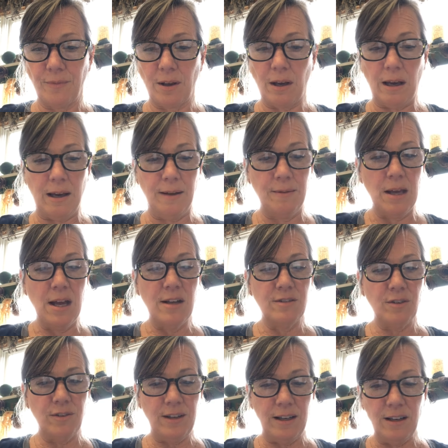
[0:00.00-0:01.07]
Okay,
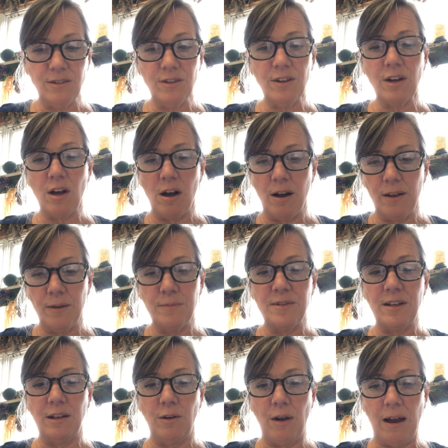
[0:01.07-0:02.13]
so these are the columns
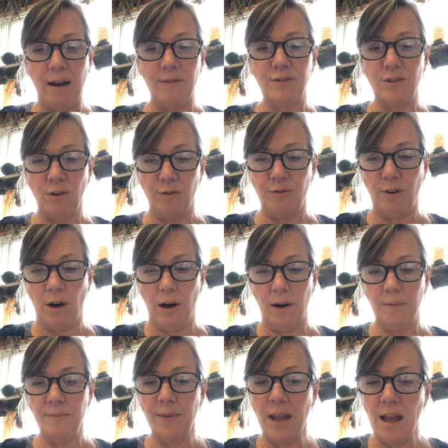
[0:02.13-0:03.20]
that you have so far.
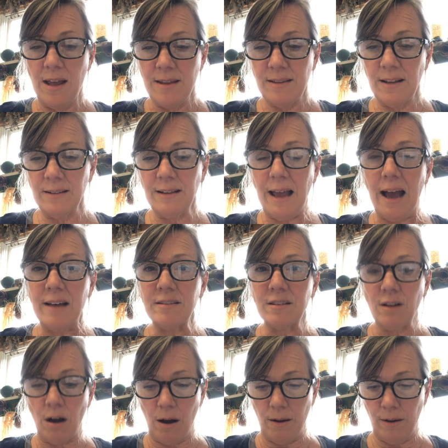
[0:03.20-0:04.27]
The last
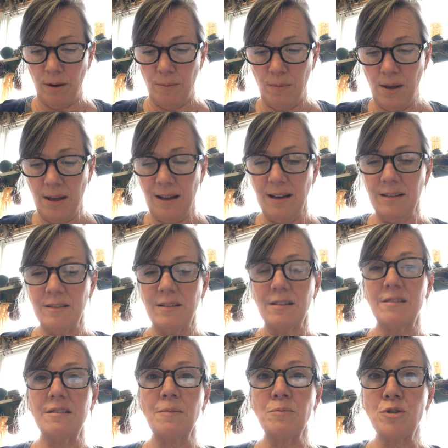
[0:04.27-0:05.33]
column is the
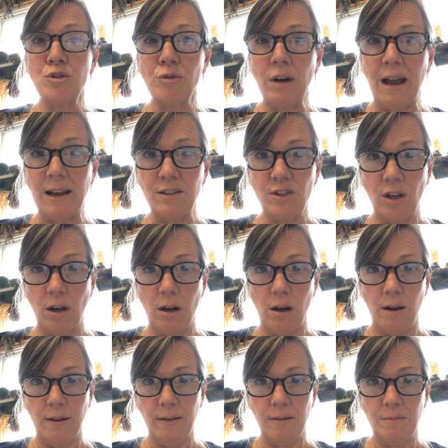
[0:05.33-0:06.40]
subtraction
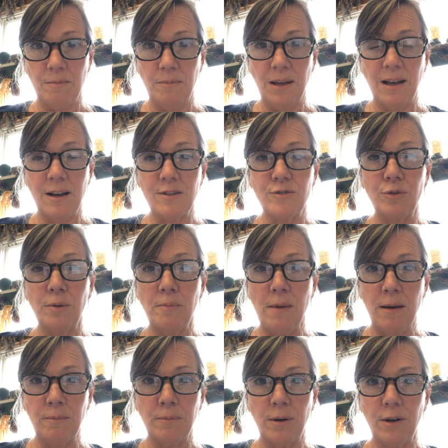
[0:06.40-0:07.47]
column, because
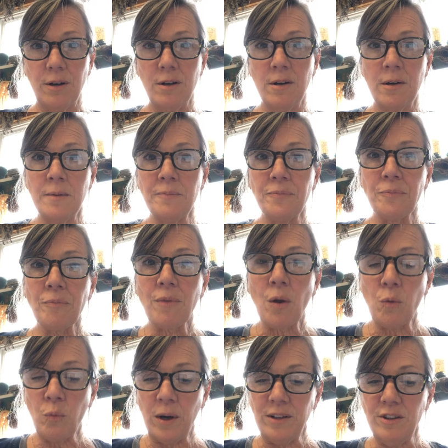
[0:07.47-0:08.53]
remember,
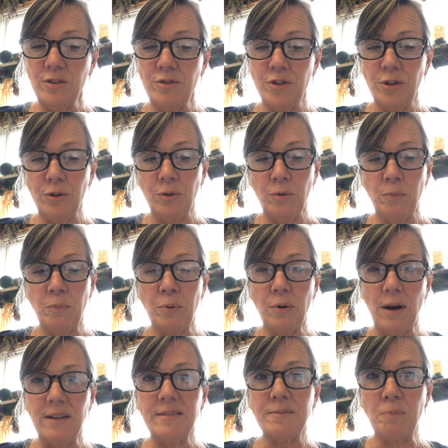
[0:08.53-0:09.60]
when you do
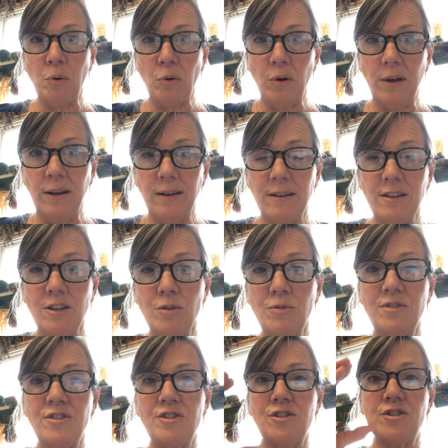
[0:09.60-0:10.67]
price point, you
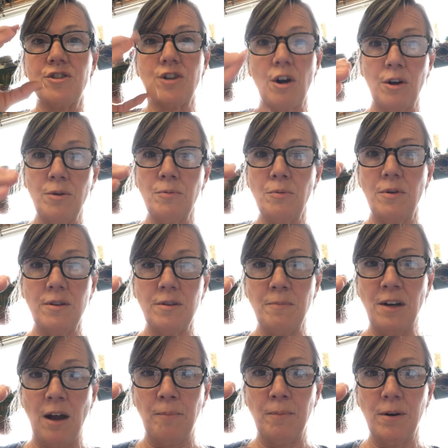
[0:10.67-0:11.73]
start with a
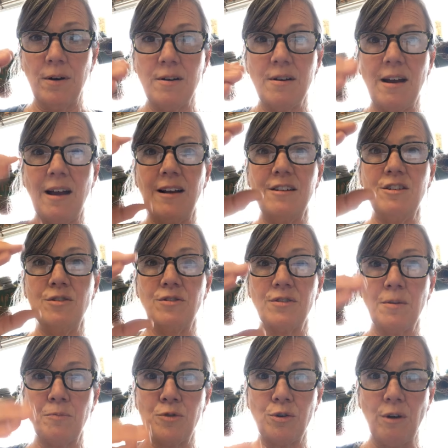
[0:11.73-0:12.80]
number and you
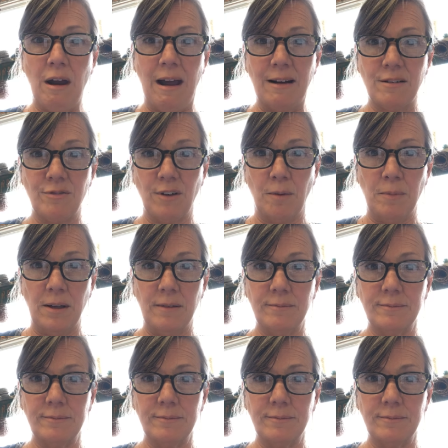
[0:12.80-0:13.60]
subtract from it.